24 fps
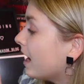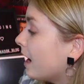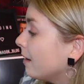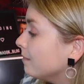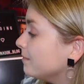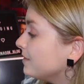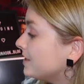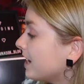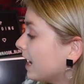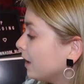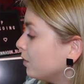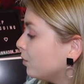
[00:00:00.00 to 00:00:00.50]

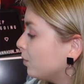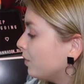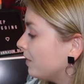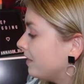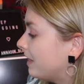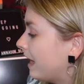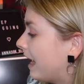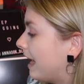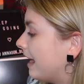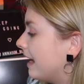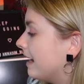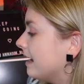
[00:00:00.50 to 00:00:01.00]
I'm done with
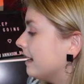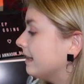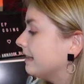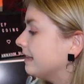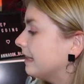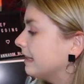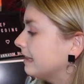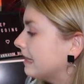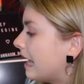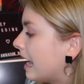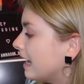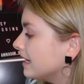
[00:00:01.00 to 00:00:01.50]
that,
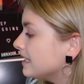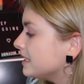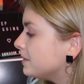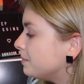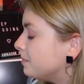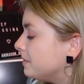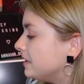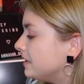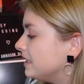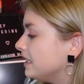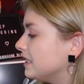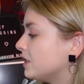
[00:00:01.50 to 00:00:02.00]
the
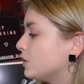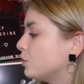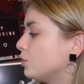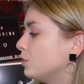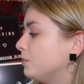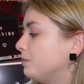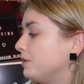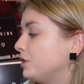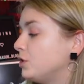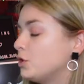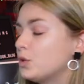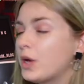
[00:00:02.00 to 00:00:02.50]
last piece
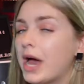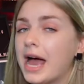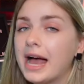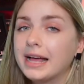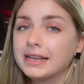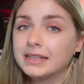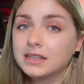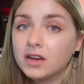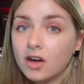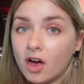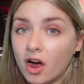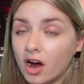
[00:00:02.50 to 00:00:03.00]
would be to
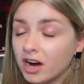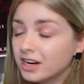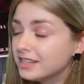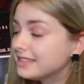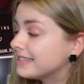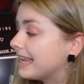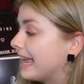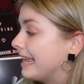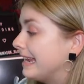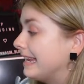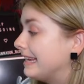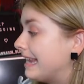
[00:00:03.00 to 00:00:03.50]
add cards
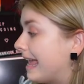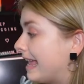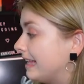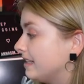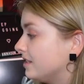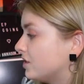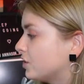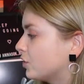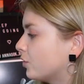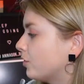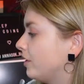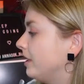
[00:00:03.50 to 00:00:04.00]
and an
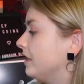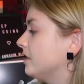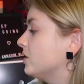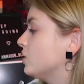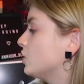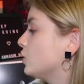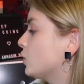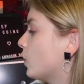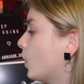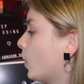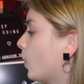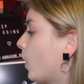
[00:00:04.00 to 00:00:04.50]
end screen.
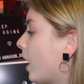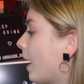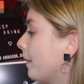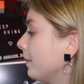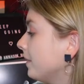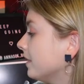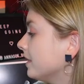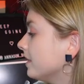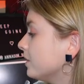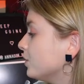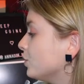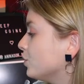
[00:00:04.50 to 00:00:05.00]
So I'm
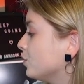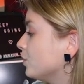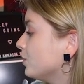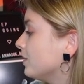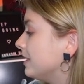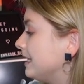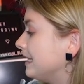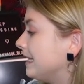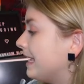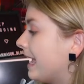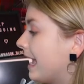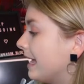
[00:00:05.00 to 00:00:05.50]
gonna do
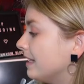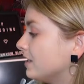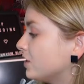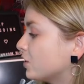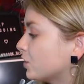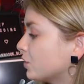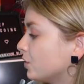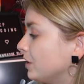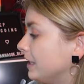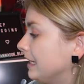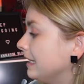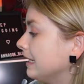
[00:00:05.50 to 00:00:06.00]
the end
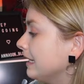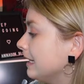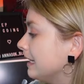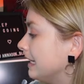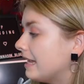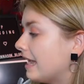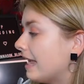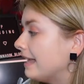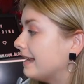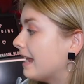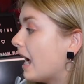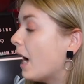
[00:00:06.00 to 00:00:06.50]
screen,
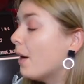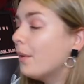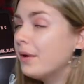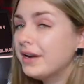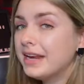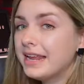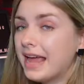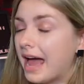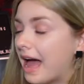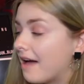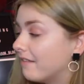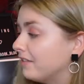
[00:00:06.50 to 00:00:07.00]
and I
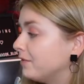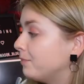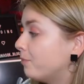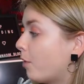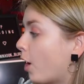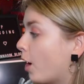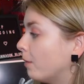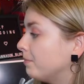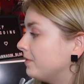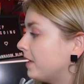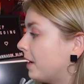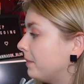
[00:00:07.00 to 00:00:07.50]
already have it
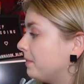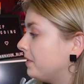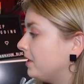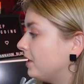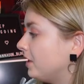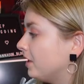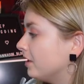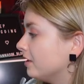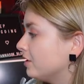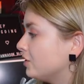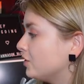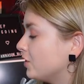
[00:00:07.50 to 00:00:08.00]
popped up
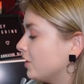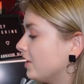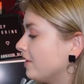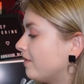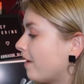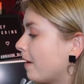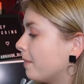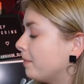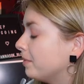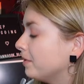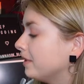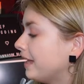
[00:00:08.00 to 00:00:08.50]
here. So if
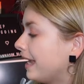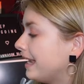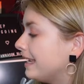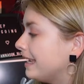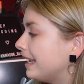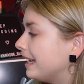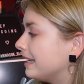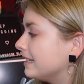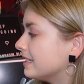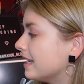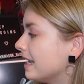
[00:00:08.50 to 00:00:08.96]
I play it,